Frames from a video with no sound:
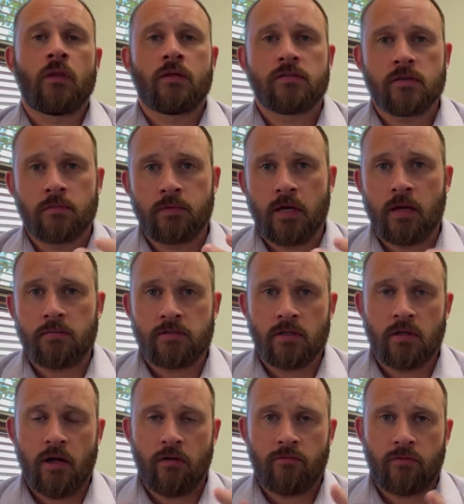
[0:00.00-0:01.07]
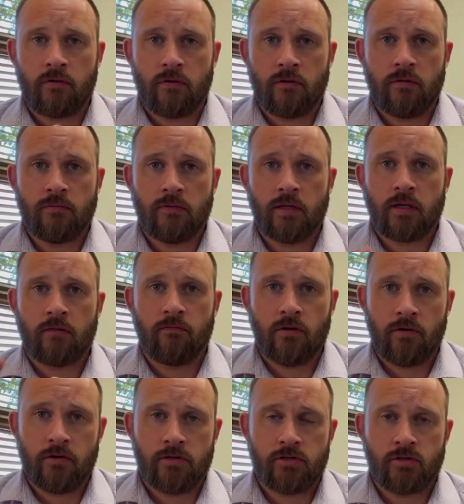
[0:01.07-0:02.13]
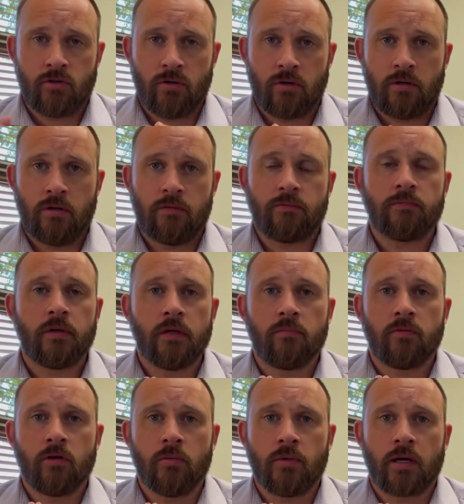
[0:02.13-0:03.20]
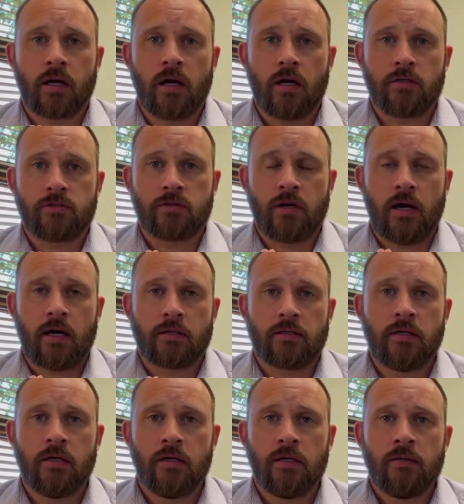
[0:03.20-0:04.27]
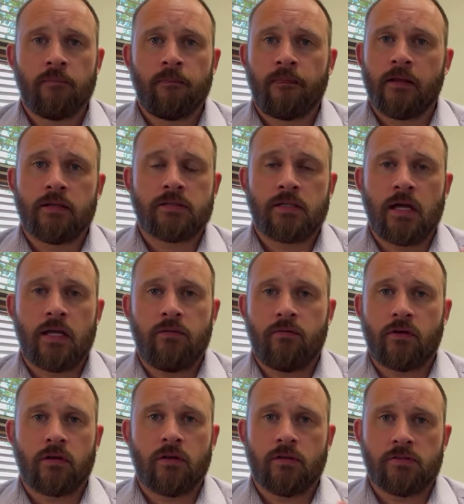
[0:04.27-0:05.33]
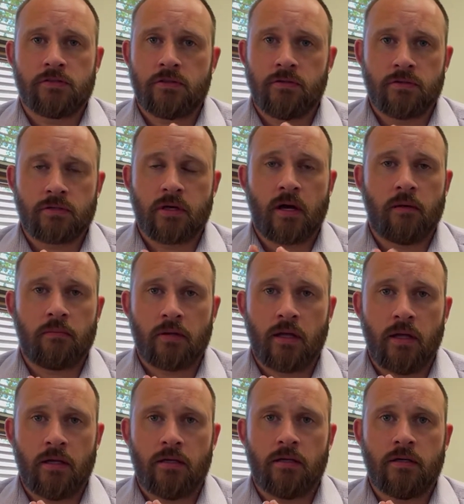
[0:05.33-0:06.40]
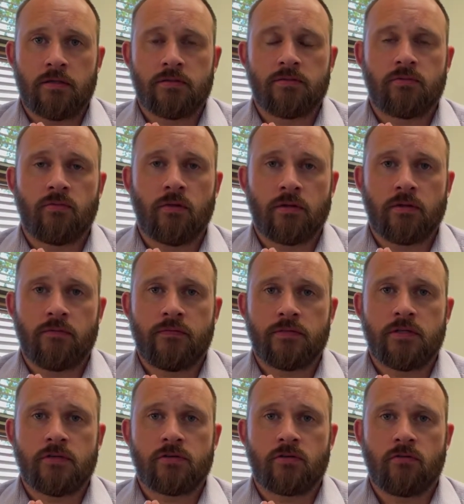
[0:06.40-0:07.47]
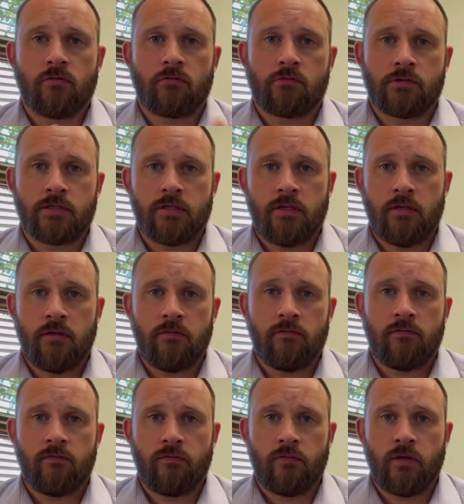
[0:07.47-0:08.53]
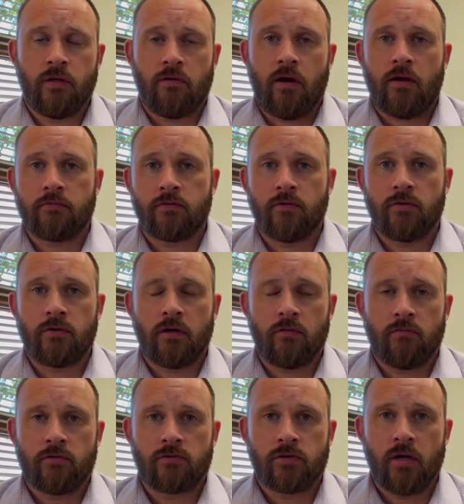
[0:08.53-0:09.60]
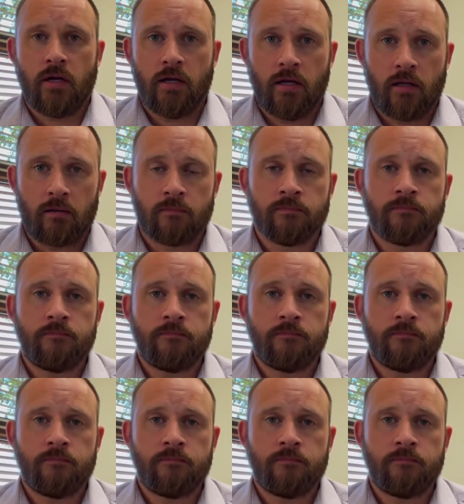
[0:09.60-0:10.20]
Sometimes they'll offer like a very short employment contract that's not even close to as complicated as what the physician will receive, you know, after they're done with training,